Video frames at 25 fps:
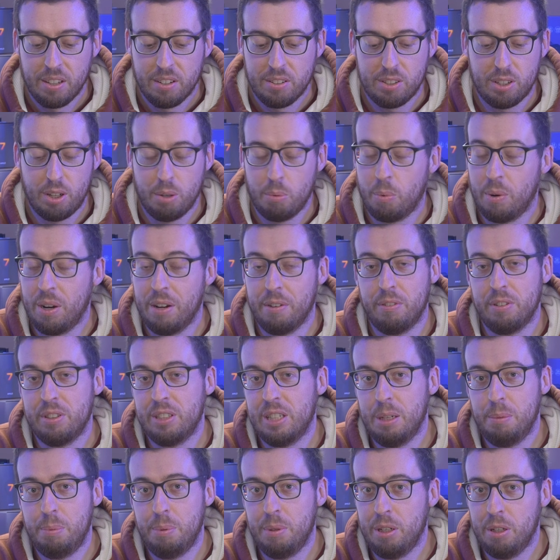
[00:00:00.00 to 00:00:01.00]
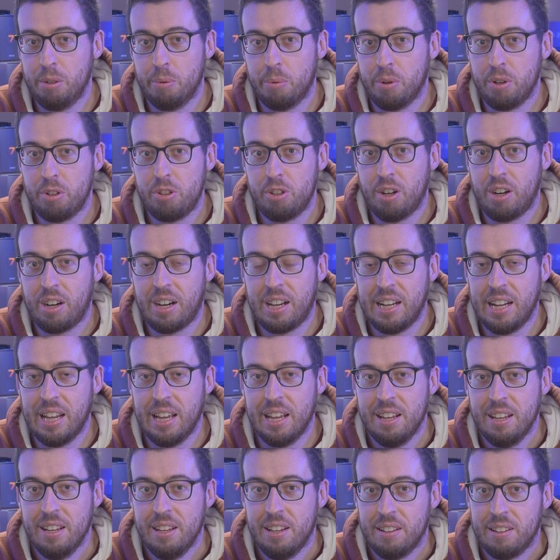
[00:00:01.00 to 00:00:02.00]
So whatever CPU you want to chuck in
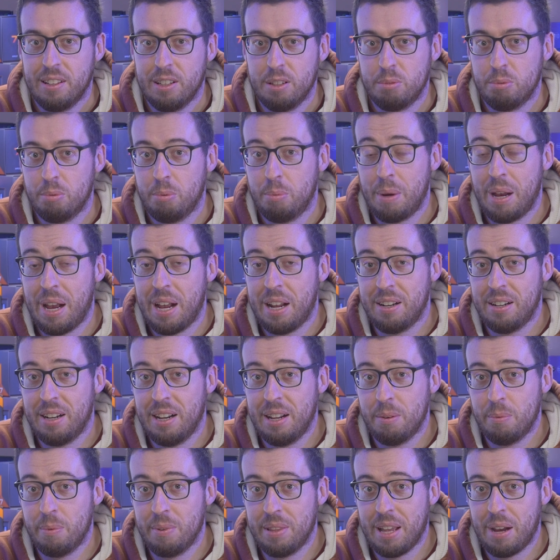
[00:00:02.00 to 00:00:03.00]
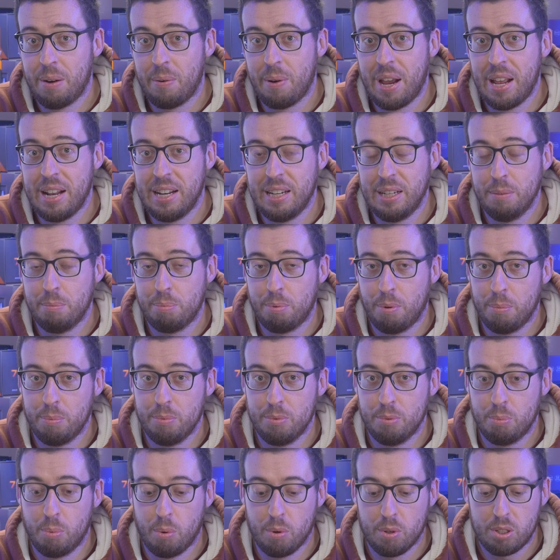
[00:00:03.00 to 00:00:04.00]
it, this will handle it without any
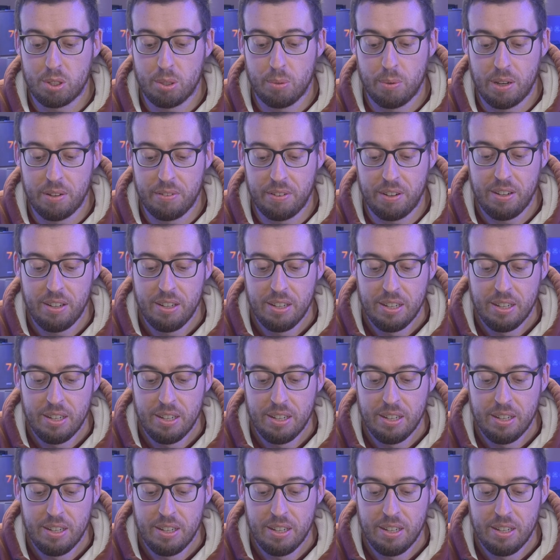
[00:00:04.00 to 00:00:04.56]
problems whatsoever.